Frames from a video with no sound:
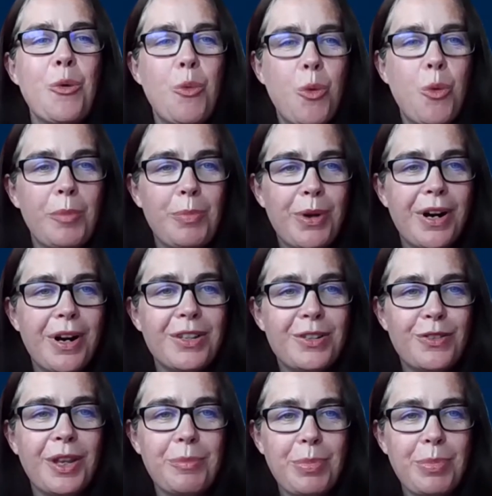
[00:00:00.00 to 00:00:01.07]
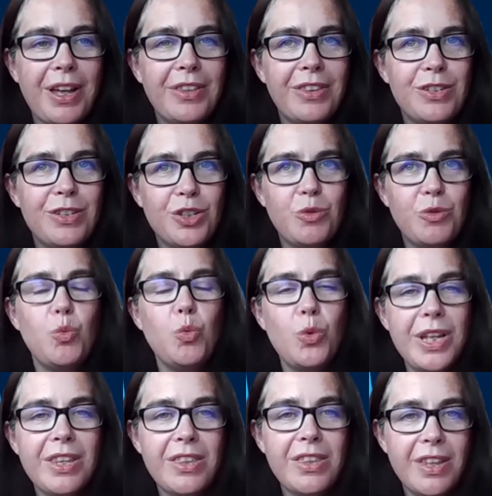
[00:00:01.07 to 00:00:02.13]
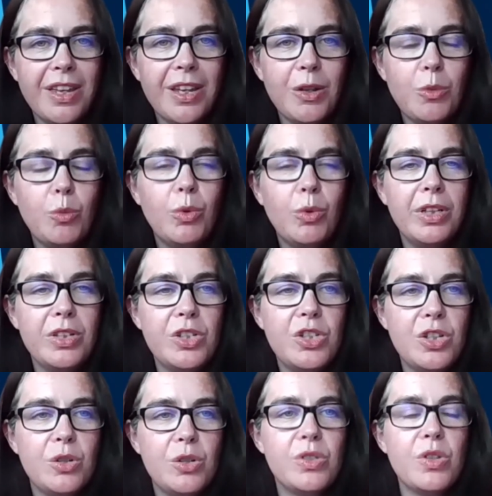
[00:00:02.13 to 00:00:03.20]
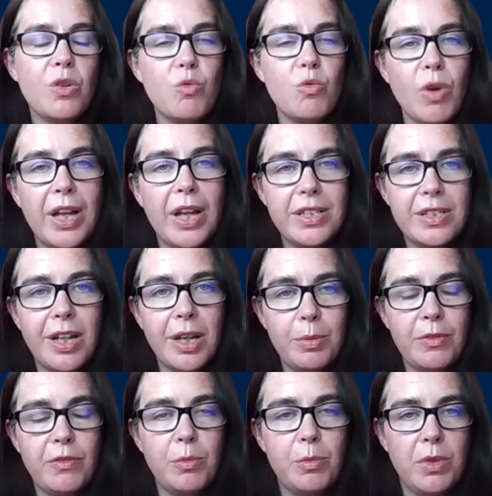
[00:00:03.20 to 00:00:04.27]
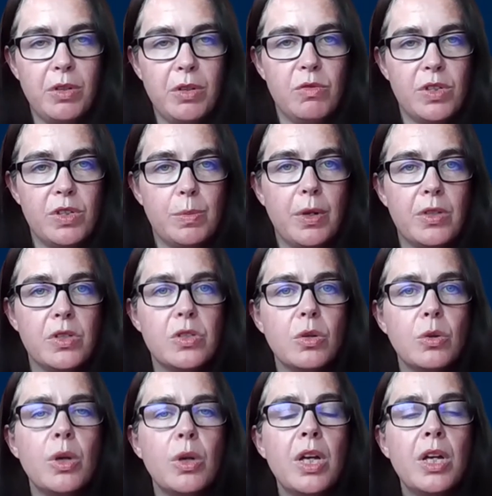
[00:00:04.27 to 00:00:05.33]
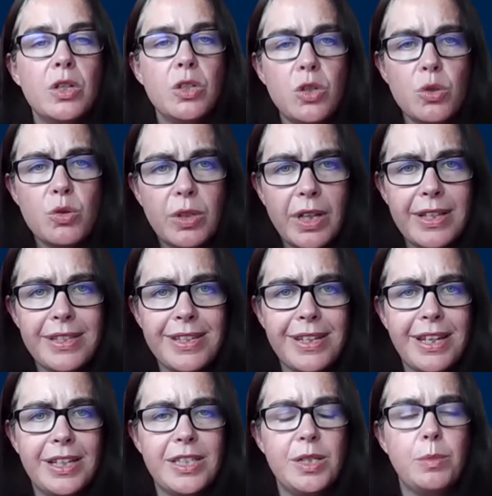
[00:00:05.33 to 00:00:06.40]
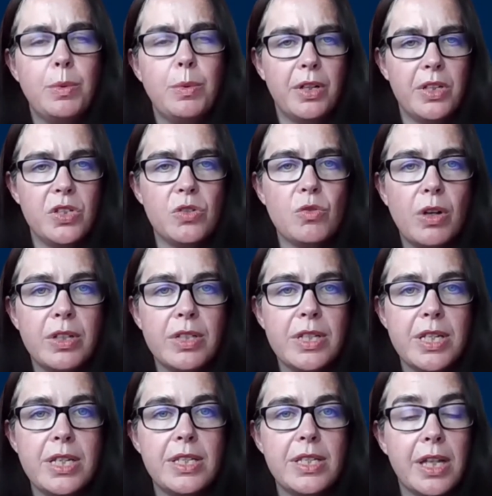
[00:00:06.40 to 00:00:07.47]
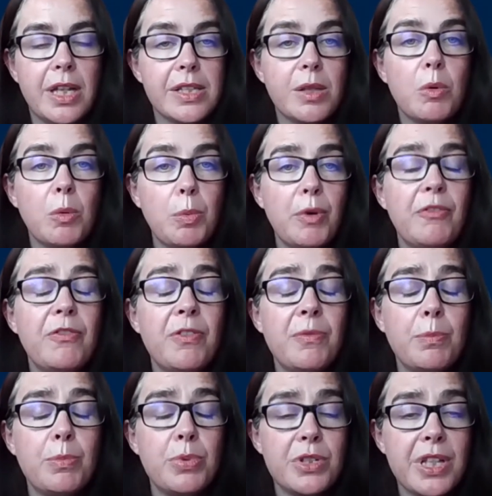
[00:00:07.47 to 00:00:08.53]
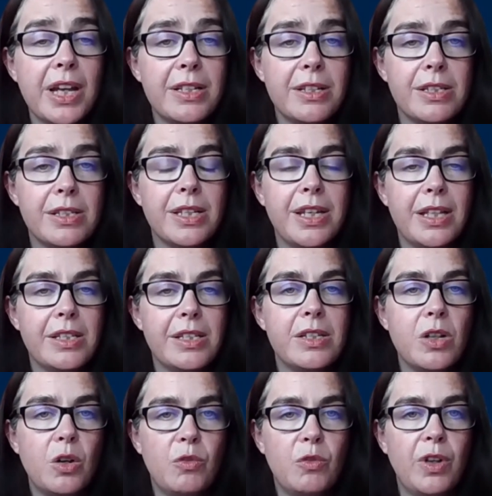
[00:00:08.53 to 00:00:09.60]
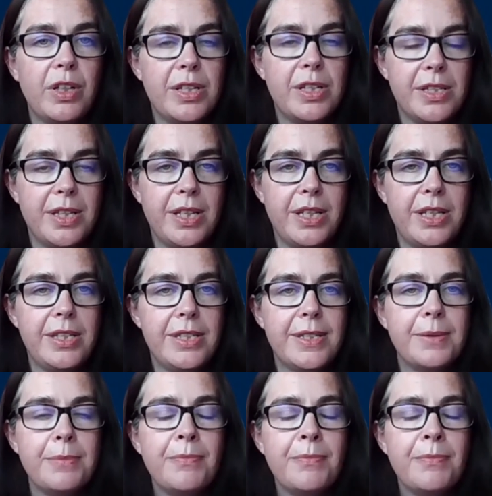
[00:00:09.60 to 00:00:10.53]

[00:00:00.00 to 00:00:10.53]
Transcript: what part of that pathogen we think will induce the right type of immune response. So neutralizing antibodies, strong T cells that will protect us against overt disease.